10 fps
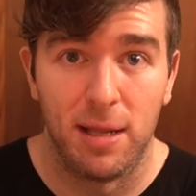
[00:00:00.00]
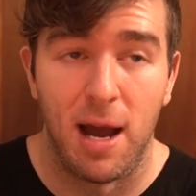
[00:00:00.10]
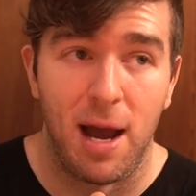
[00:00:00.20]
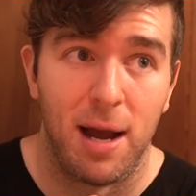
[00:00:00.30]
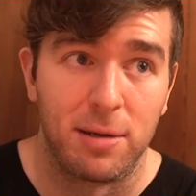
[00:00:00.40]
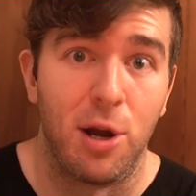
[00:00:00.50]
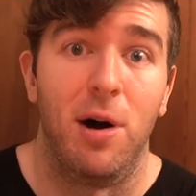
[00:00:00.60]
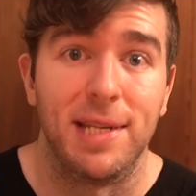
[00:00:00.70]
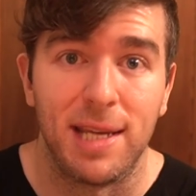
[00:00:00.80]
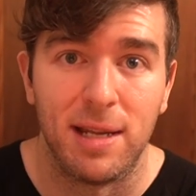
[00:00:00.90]
uh,
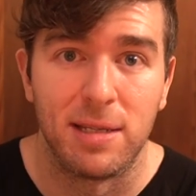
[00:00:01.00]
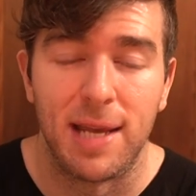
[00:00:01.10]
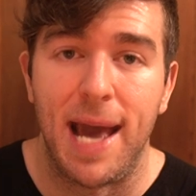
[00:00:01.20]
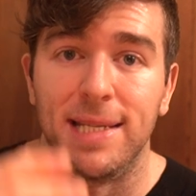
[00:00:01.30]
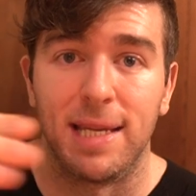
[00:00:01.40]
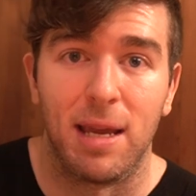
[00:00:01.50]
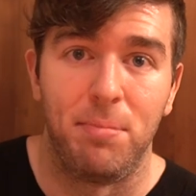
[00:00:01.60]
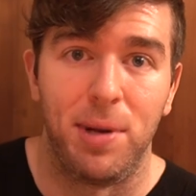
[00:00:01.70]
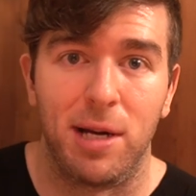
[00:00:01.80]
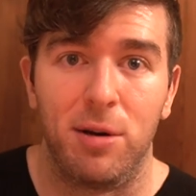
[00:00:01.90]
content. As they
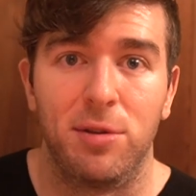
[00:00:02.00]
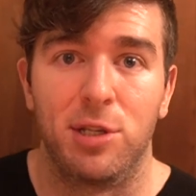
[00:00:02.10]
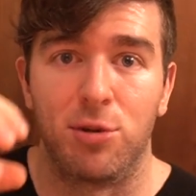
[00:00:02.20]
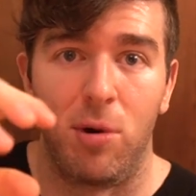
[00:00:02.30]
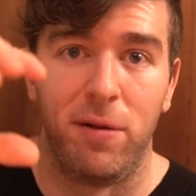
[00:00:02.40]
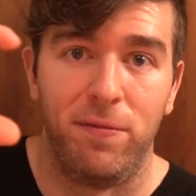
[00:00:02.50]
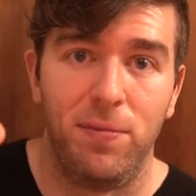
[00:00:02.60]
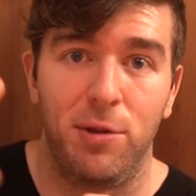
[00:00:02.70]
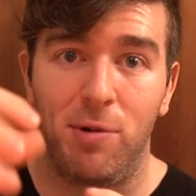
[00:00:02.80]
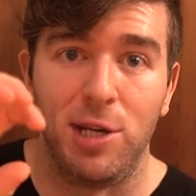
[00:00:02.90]
get bigger, the sort of,
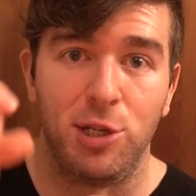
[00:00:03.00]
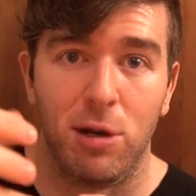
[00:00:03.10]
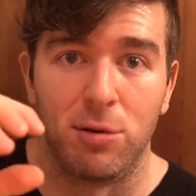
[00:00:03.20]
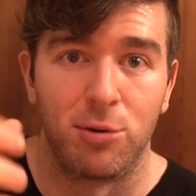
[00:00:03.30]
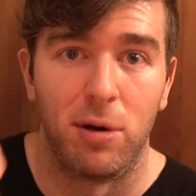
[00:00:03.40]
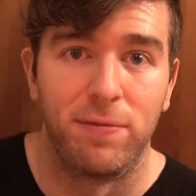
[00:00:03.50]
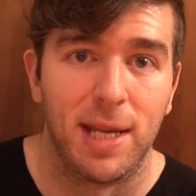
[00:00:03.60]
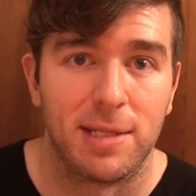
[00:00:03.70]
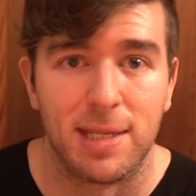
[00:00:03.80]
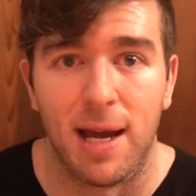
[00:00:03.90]
the ratio sort of
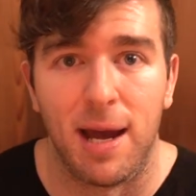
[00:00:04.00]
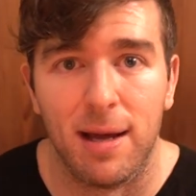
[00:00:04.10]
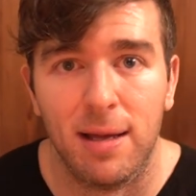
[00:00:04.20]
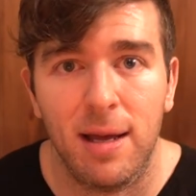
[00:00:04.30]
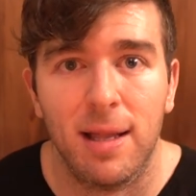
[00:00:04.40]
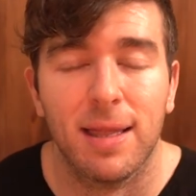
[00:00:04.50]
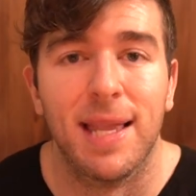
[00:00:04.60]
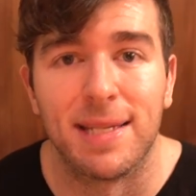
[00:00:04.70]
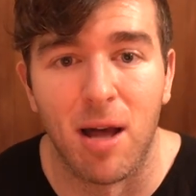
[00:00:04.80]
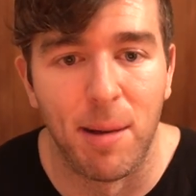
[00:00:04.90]
gets uh,
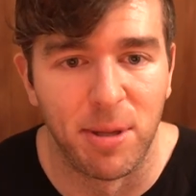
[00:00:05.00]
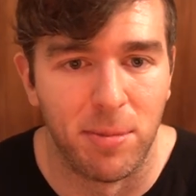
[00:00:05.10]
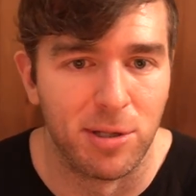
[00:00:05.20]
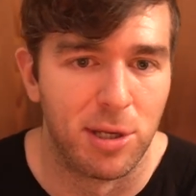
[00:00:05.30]
less optimal.